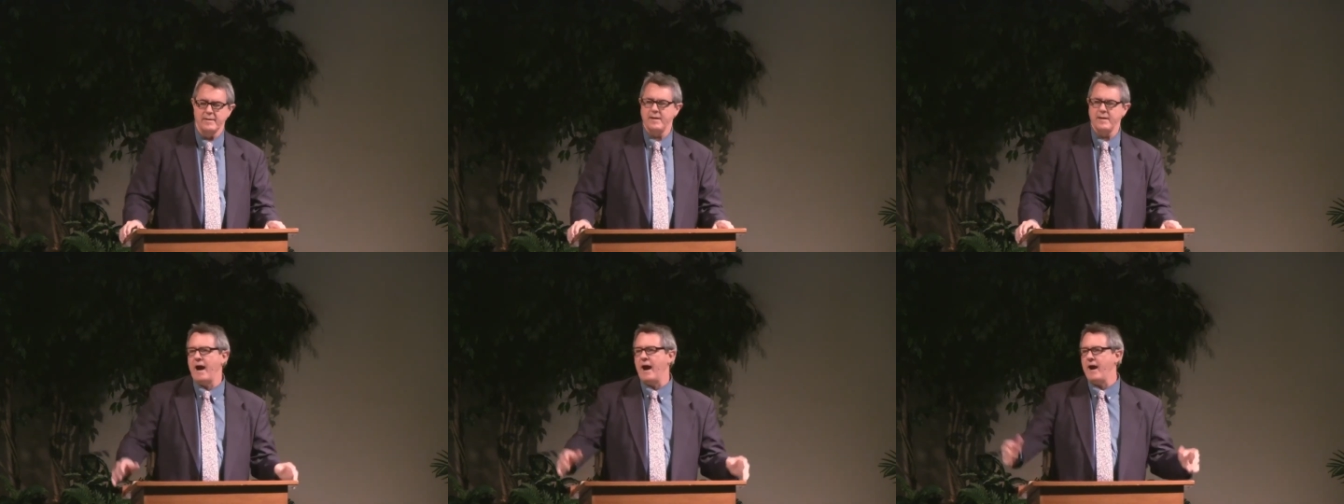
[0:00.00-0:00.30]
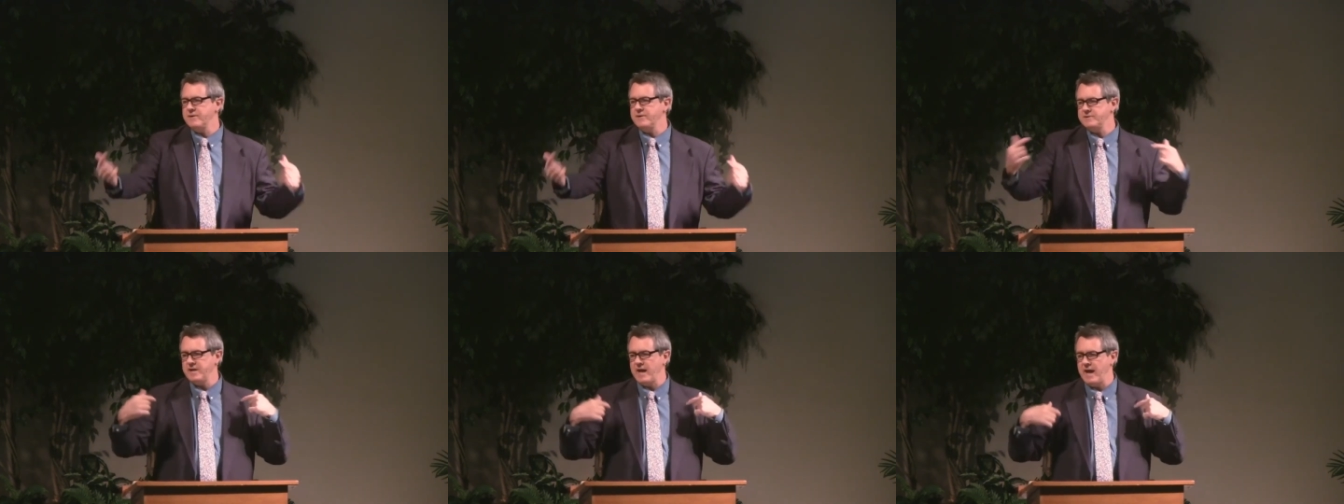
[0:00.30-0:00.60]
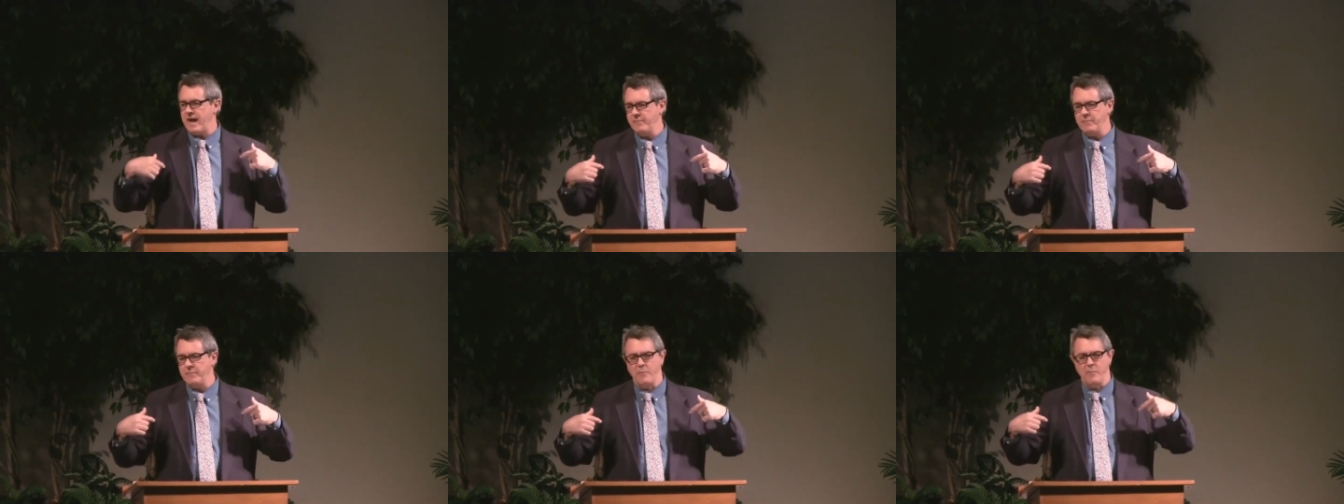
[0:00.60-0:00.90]
Our
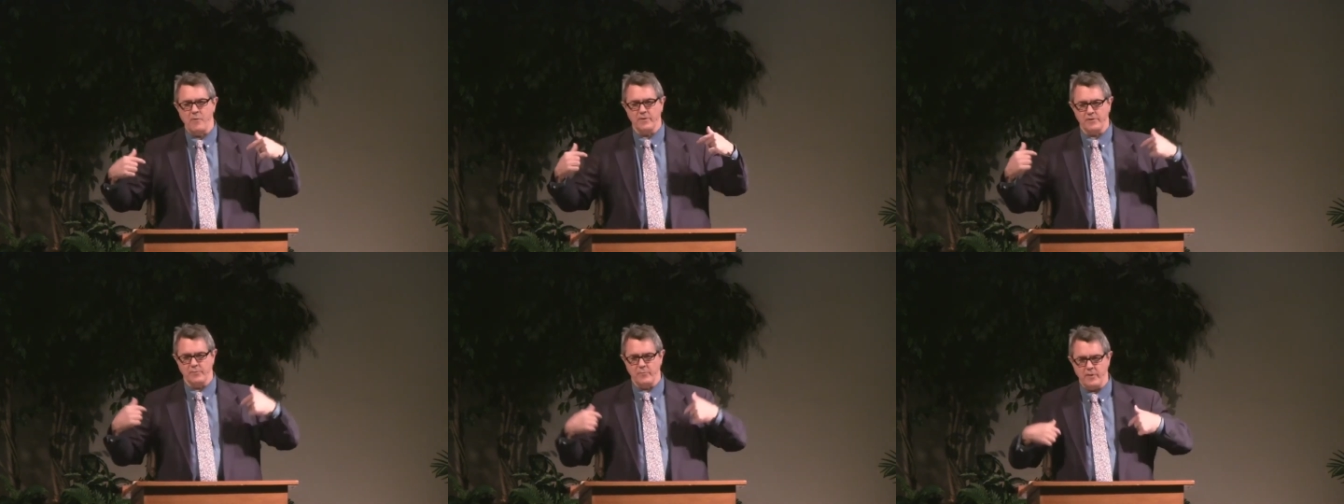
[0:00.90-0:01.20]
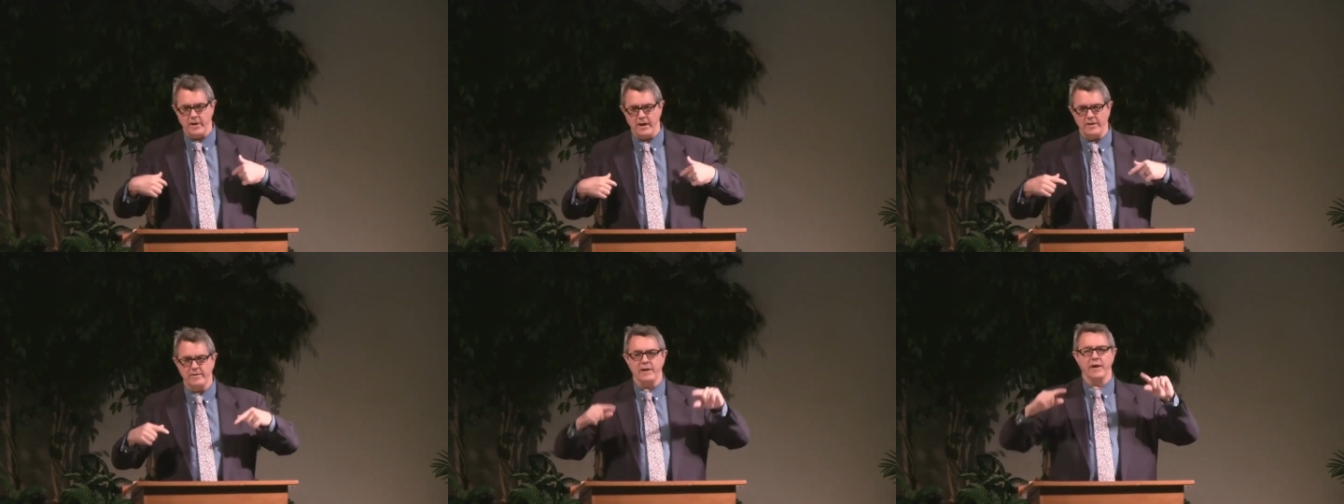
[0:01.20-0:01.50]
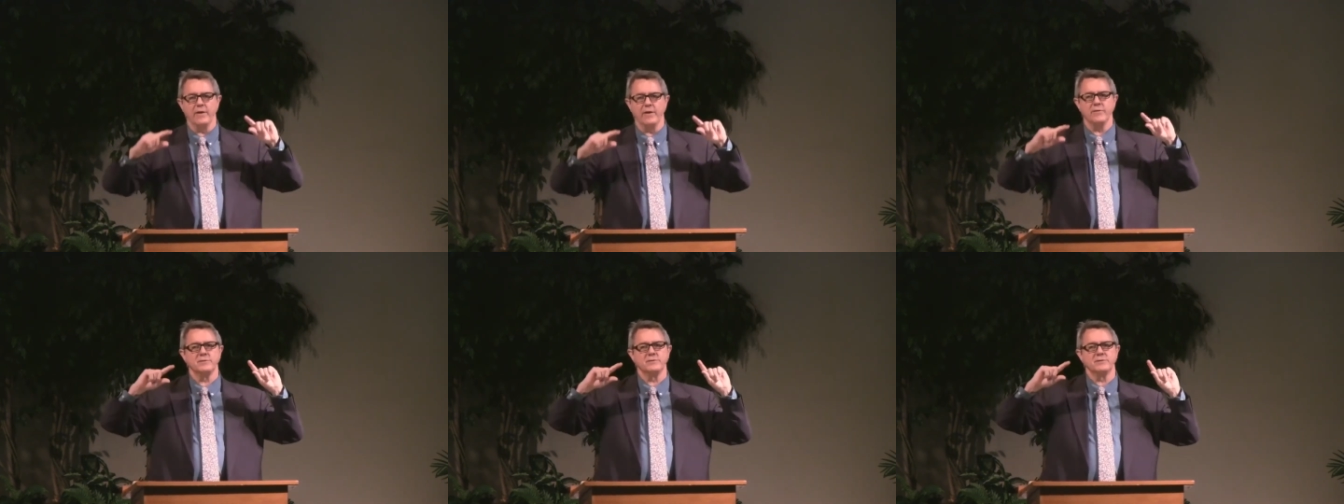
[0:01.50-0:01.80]
side we want to win,
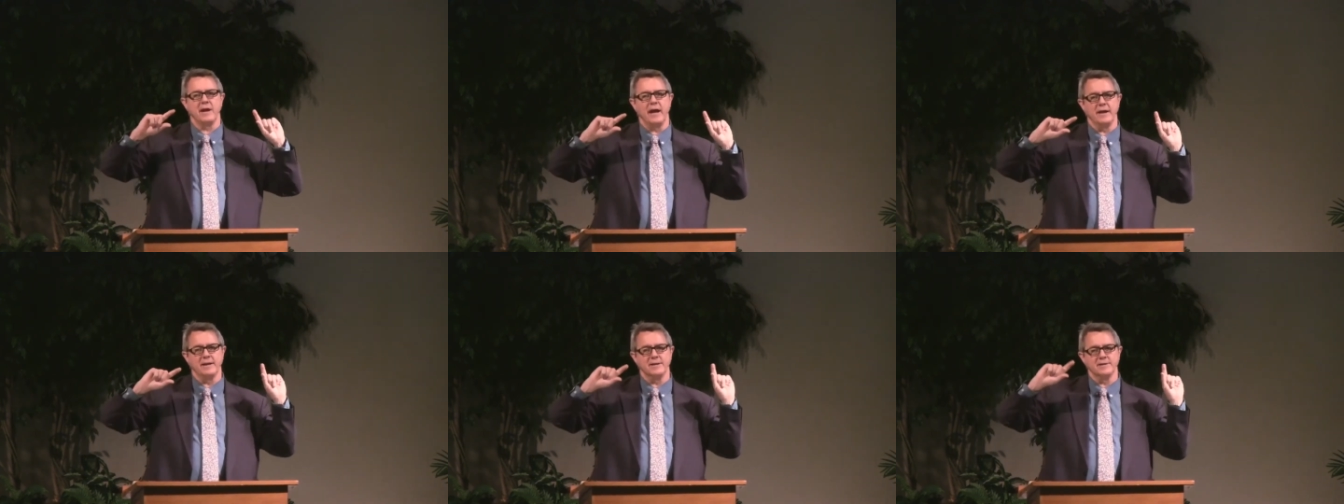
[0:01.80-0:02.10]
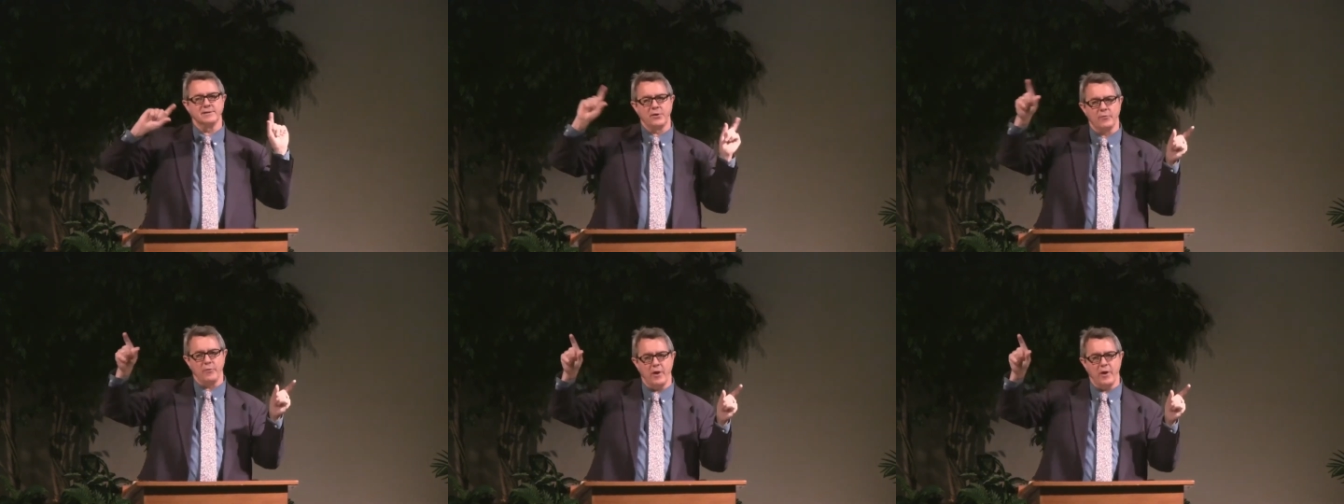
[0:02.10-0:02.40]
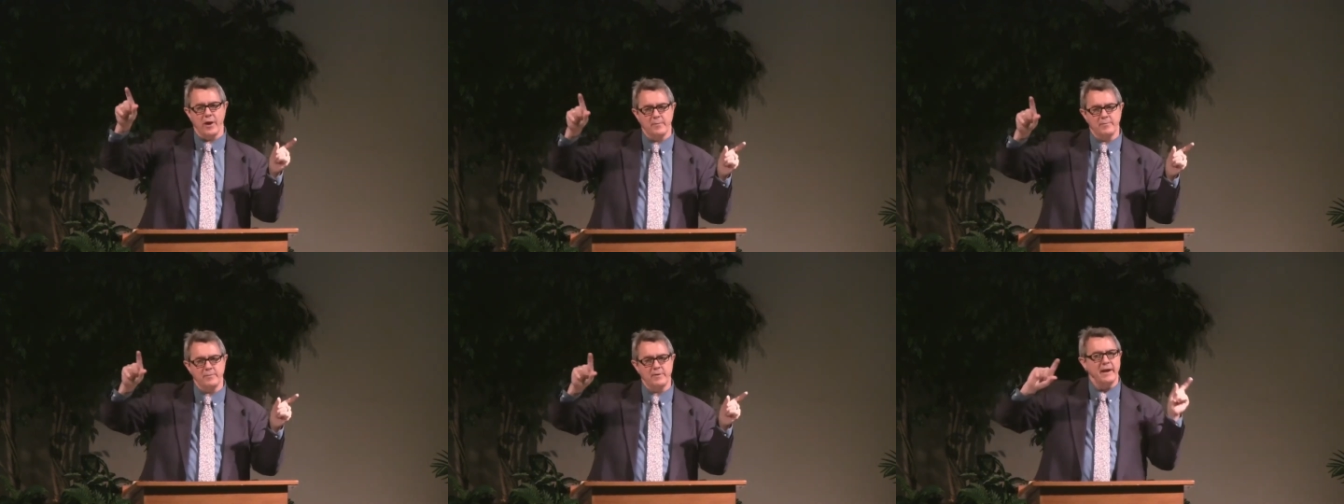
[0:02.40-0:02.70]
the other side is
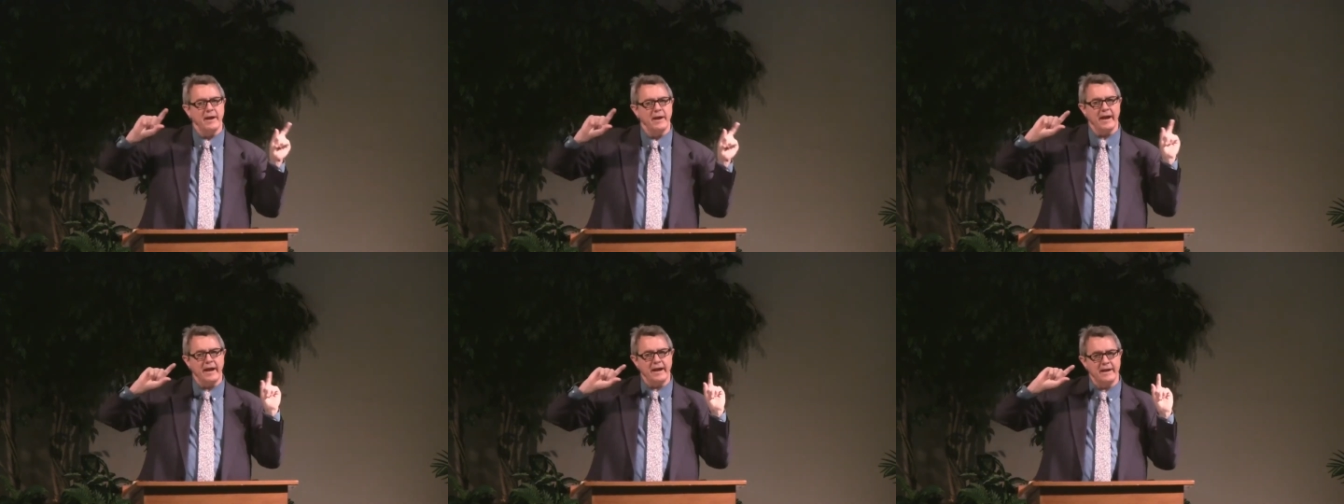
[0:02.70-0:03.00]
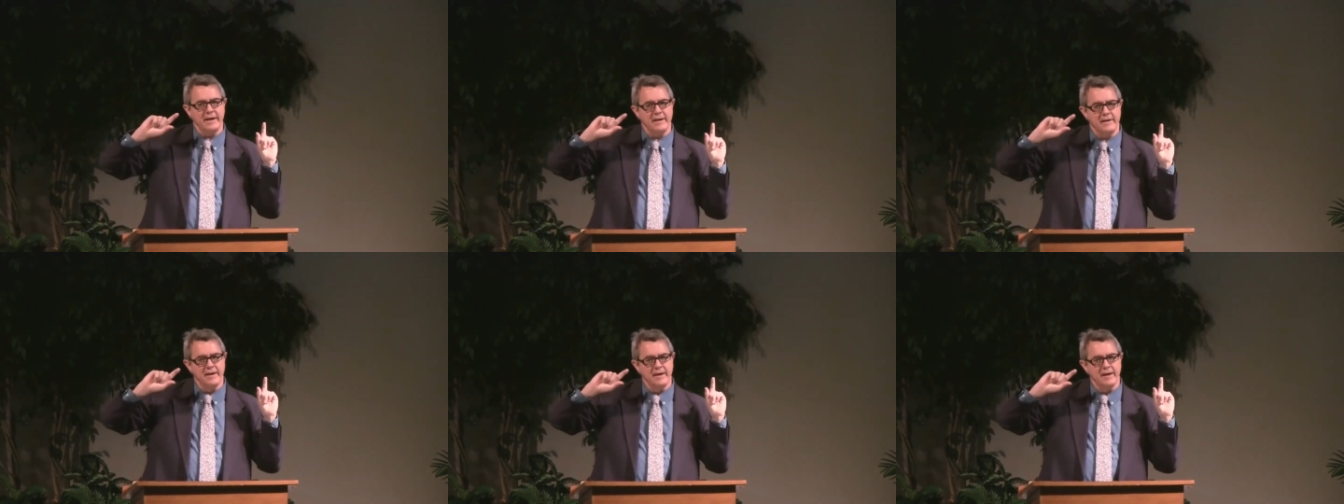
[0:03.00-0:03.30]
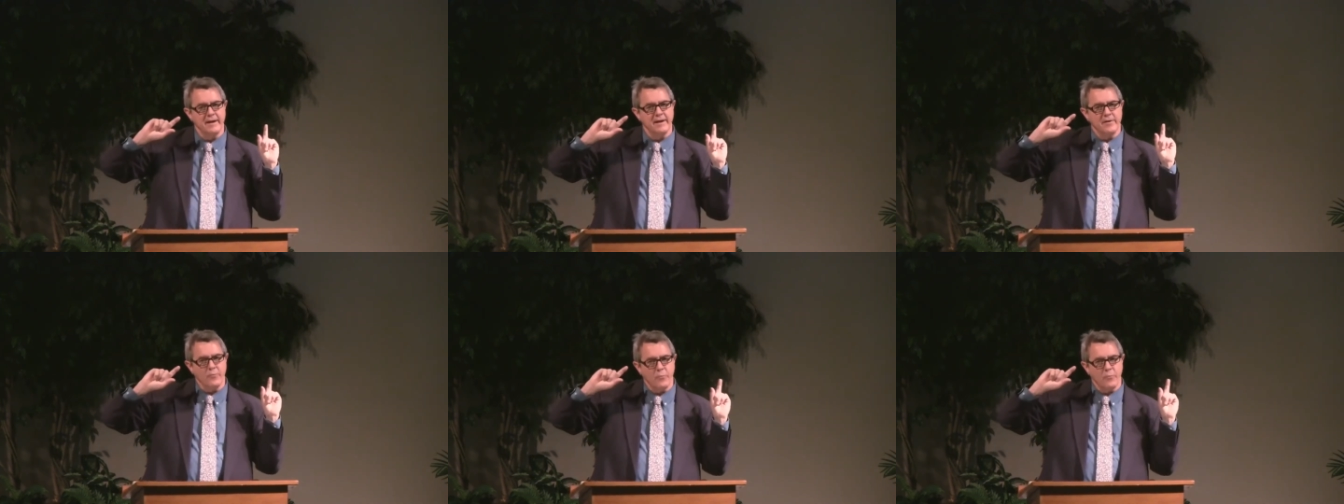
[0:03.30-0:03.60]
corrupt and
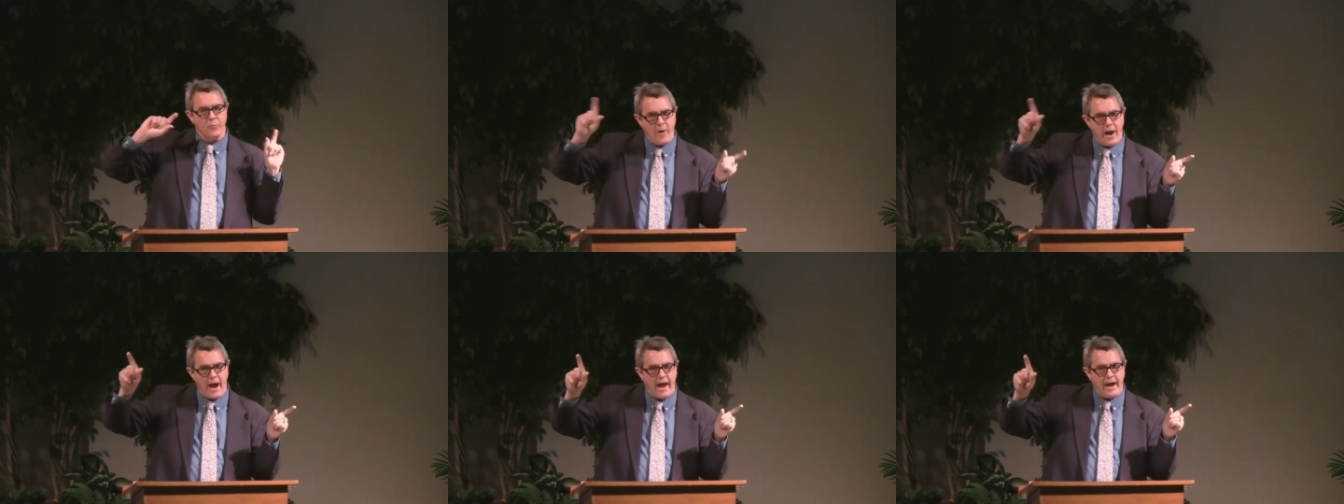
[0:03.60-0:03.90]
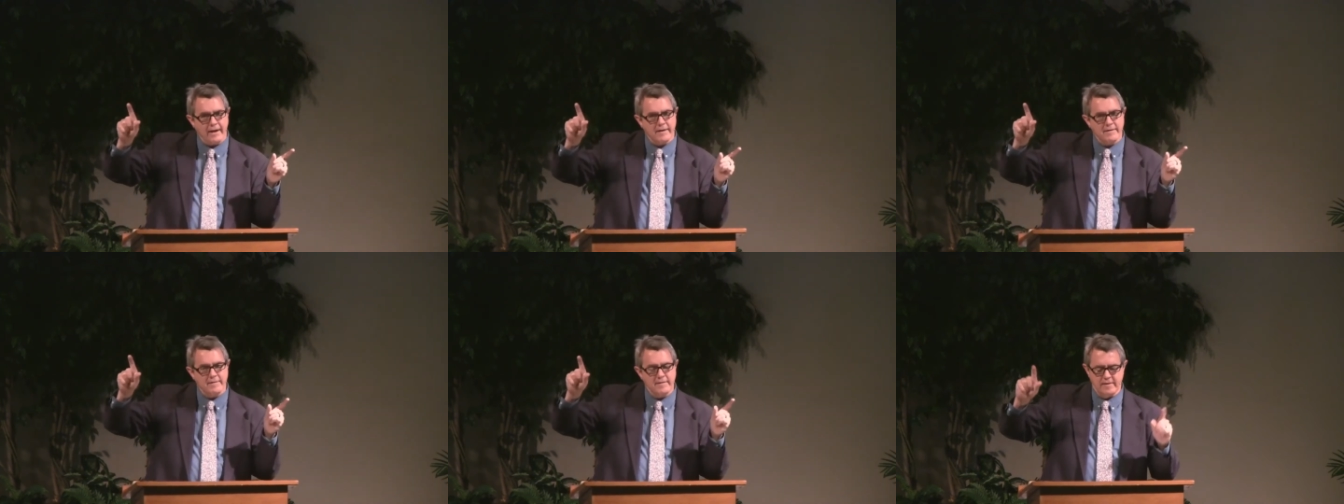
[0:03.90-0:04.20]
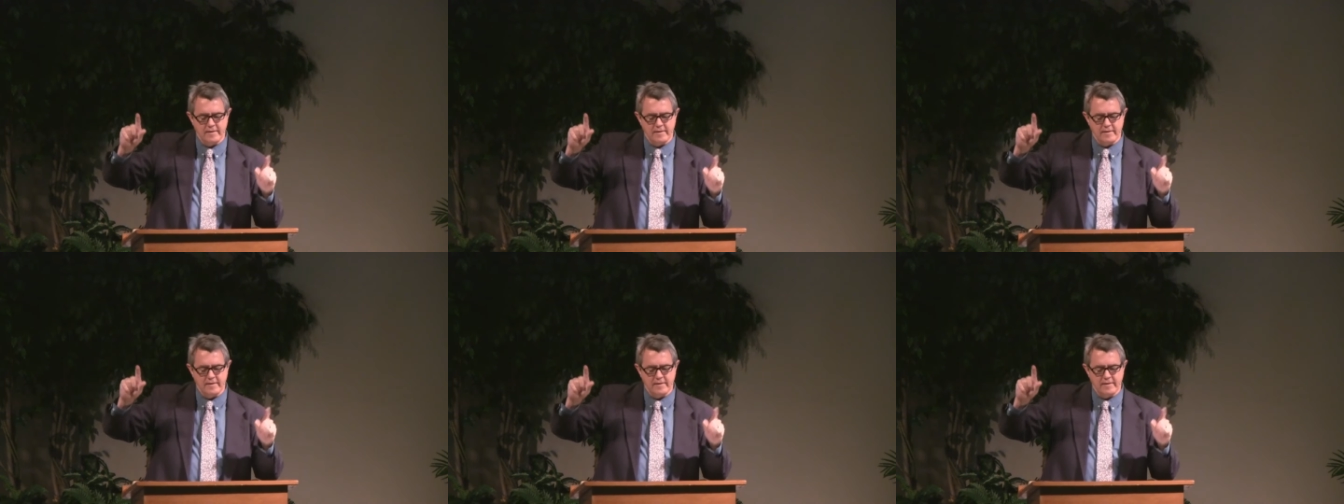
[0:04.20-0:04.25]
whacked.